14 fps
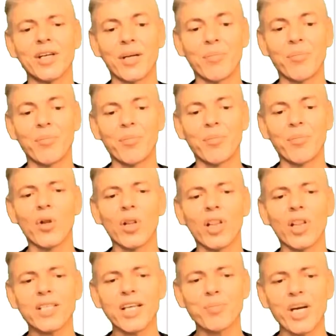Remove all
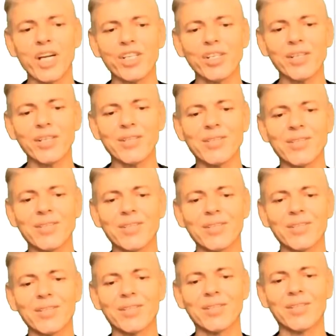these expressions.
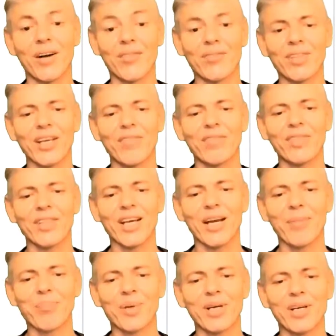After if,
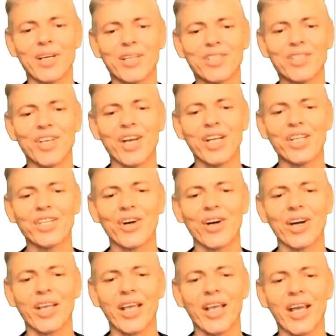type
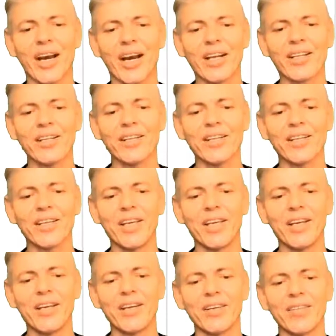chr character
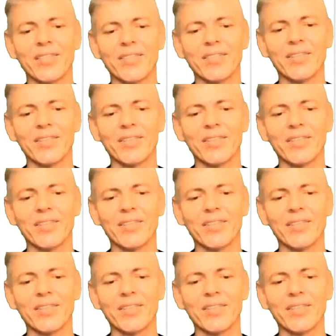in,